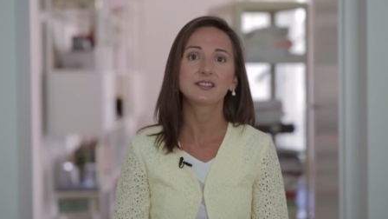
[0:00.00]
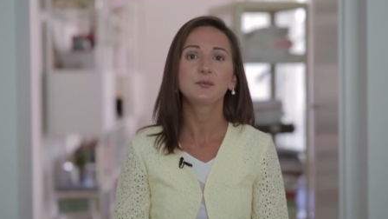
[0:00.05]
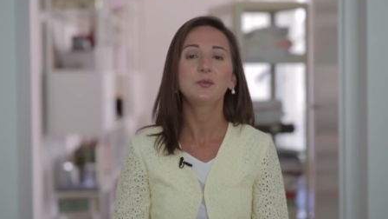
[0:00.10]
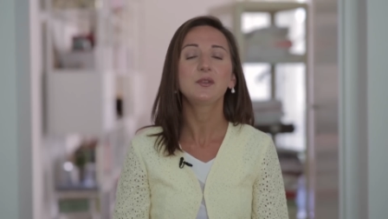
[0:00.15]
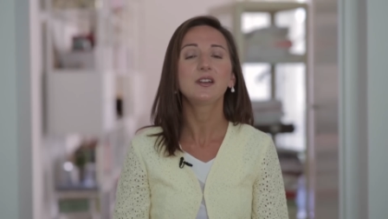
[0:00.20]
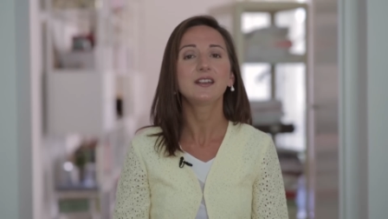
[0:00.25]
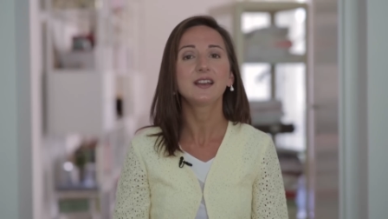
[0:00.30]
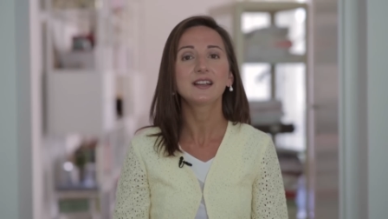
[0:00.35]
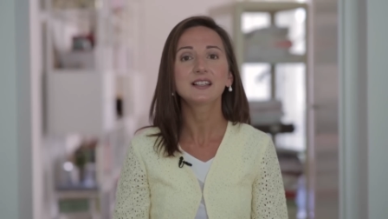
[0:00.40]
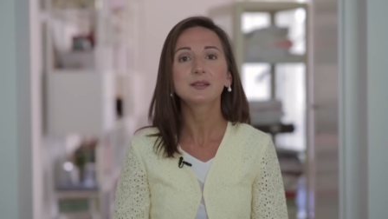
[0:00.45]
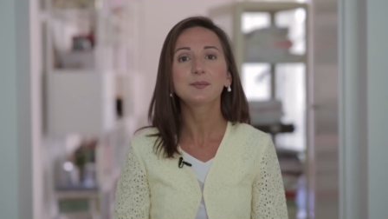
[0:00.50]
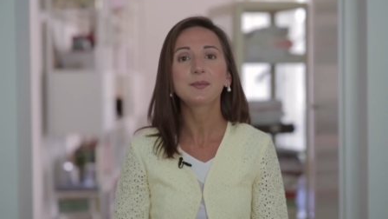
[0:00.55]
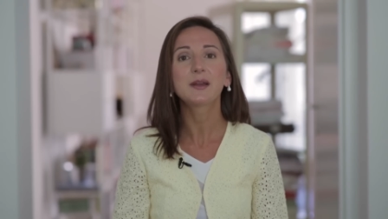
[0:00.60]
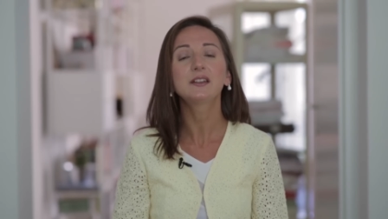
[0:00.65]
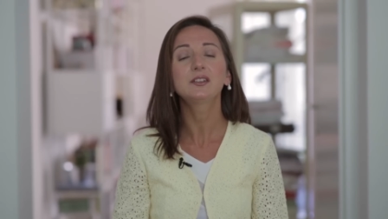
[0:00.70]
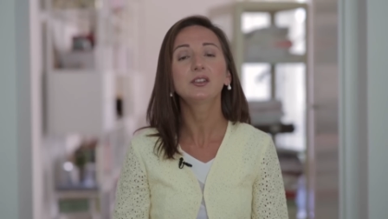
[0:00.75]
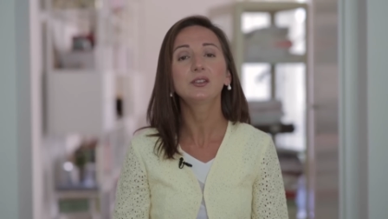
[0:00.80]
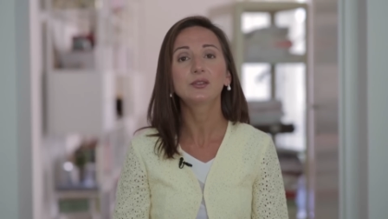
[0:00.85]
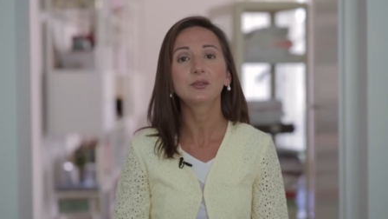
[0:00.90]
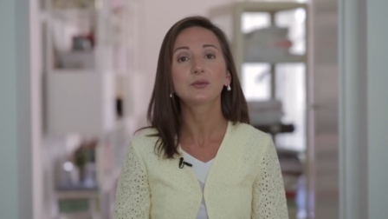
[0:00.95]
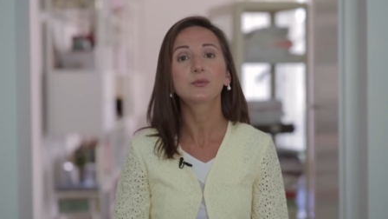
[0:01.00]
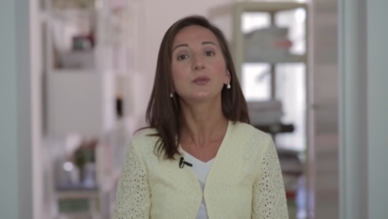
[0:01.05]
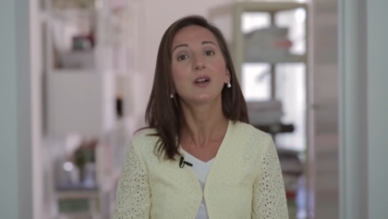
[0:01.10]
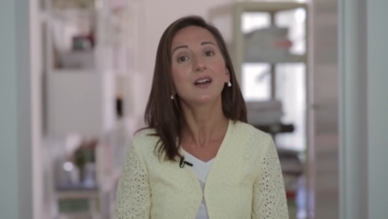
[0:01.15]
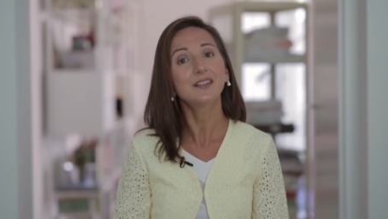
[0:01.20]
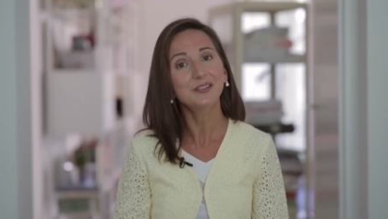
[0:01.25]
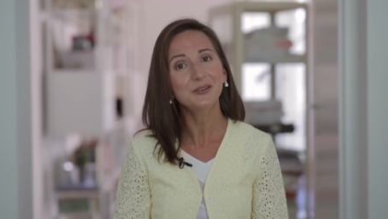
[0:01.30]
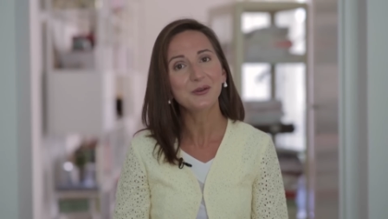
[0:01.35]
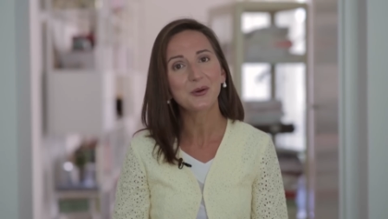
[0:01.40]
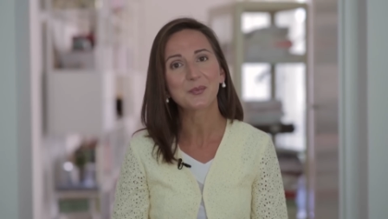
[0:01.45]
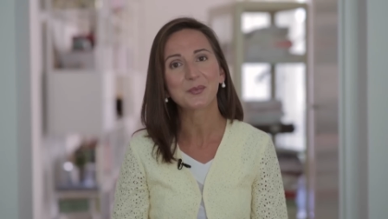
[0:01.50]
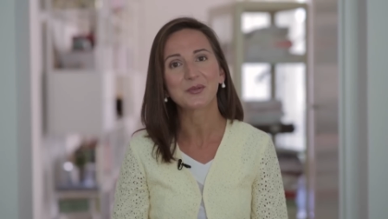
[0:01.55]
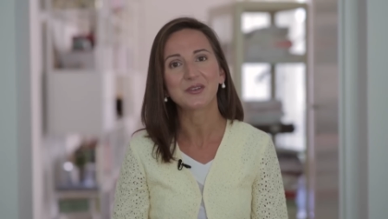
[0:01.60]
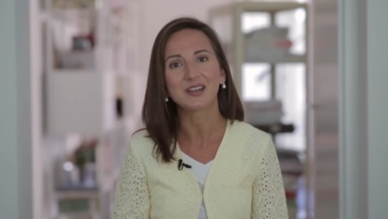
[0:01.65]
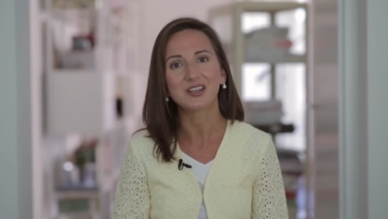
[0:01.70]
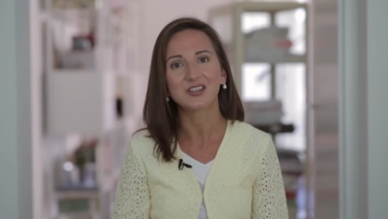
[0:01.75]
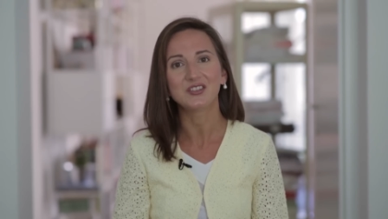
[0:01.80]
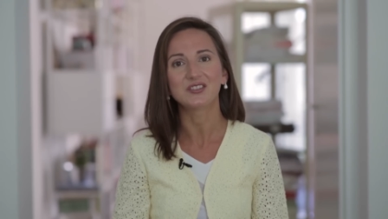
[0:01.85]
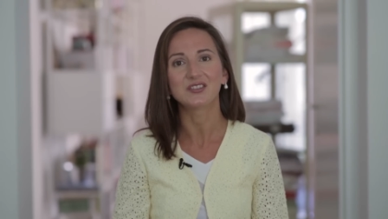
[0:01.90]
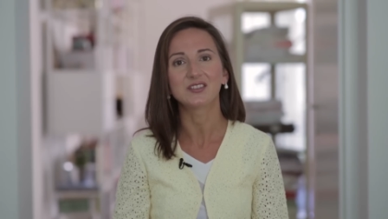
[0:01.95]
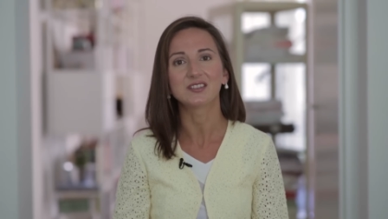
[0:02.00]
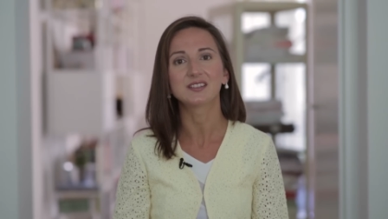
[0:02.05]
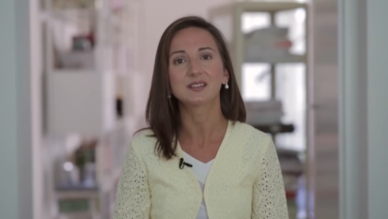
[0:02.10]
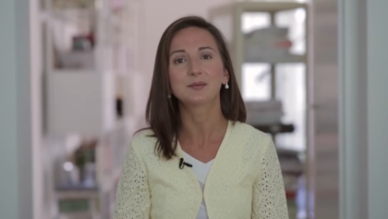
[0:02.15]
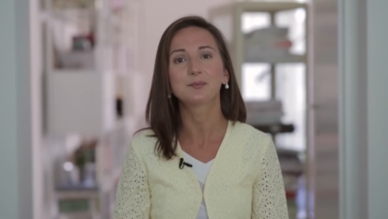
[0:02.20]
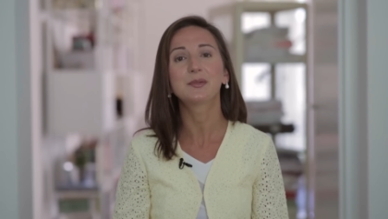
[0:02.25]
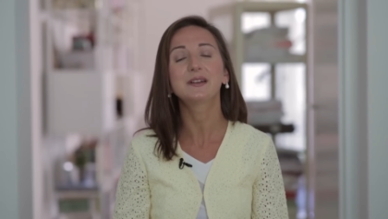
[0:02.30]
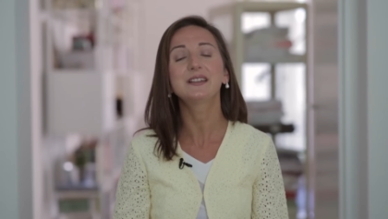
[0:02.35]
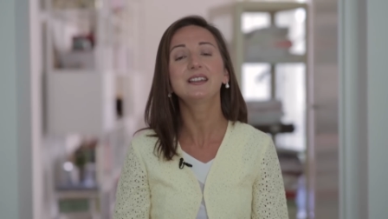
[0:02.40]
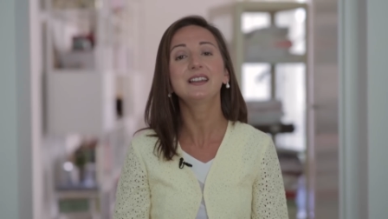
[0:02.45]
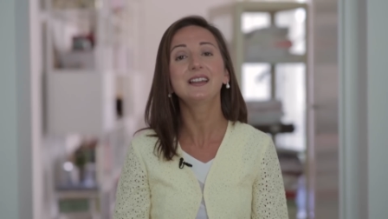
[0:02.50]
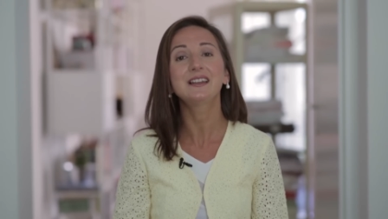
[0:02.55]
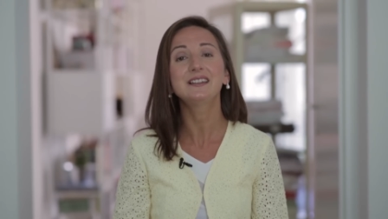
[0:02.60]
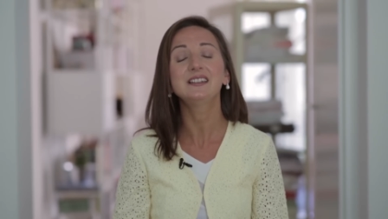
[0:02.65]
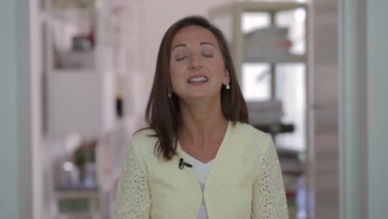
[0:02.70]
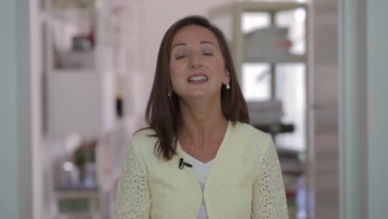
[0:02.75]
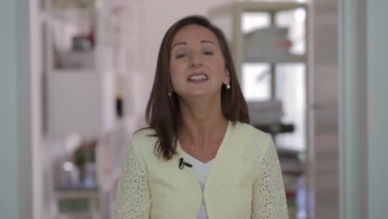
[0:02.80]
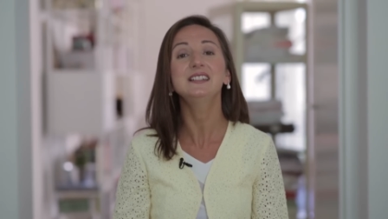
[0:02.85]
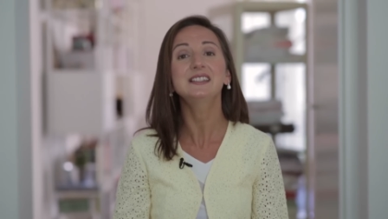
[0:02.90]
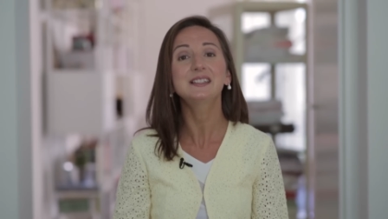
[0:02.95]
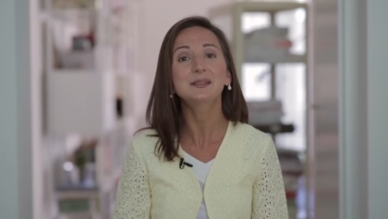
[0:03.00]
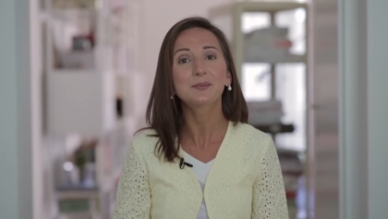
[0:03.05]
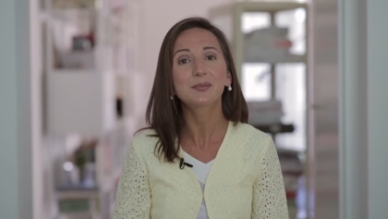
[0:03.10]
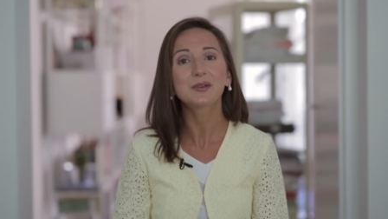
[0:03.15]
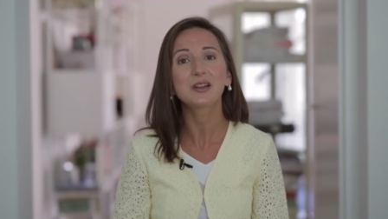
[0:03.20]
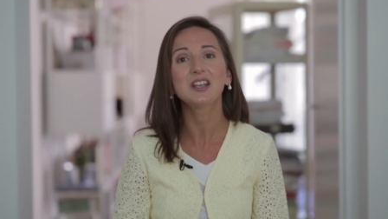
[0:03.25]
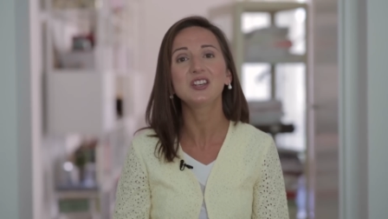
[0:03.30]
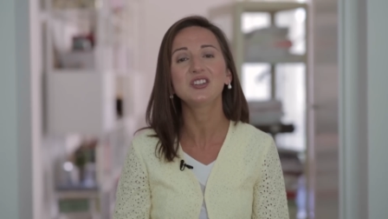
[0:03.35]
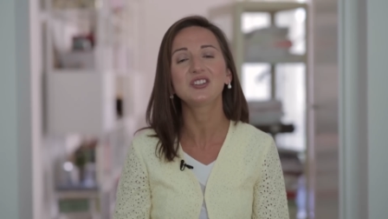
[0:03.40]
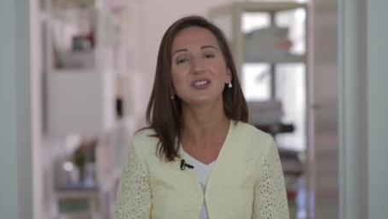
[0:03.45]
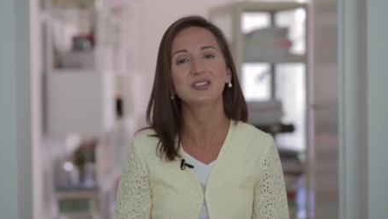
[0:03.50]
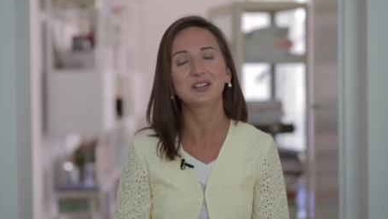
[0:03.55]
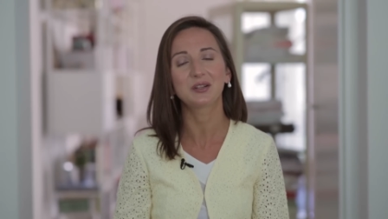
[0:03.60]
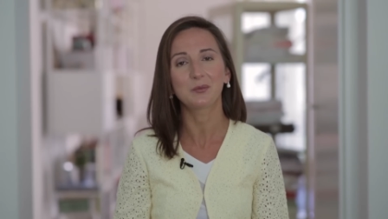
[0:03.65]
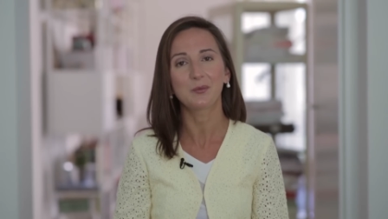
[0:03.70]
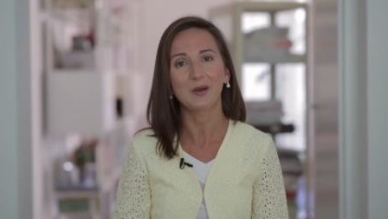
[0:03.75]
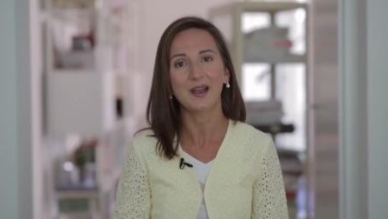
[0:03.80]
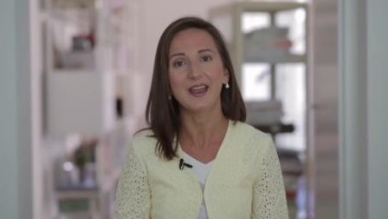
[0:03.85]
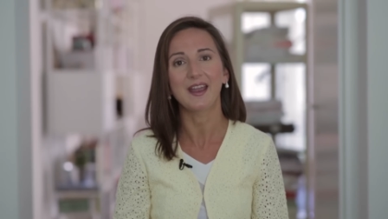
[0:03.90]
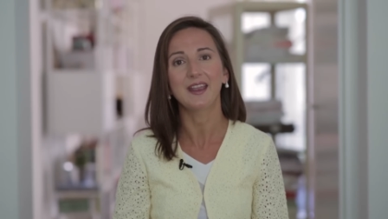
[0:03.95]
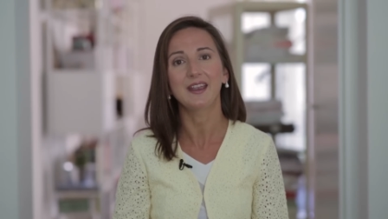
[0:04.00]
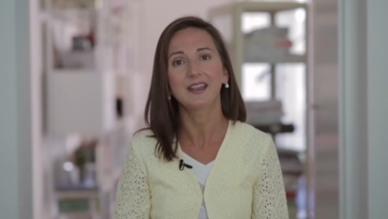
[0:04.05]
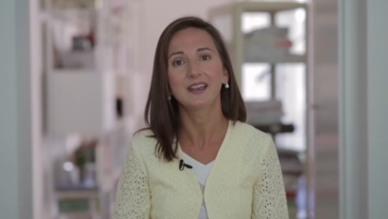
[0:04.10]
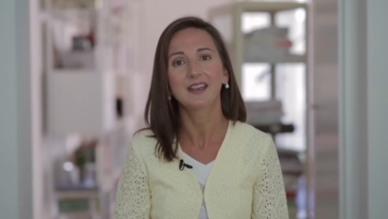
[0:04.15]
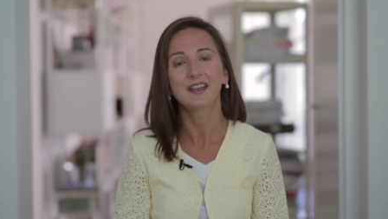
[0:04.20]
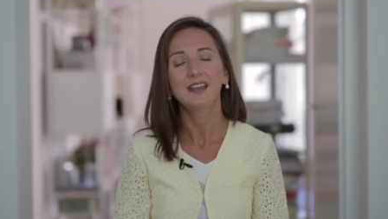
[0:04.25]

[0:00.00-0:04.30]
we are expected to run the operations, but in an inspirational way.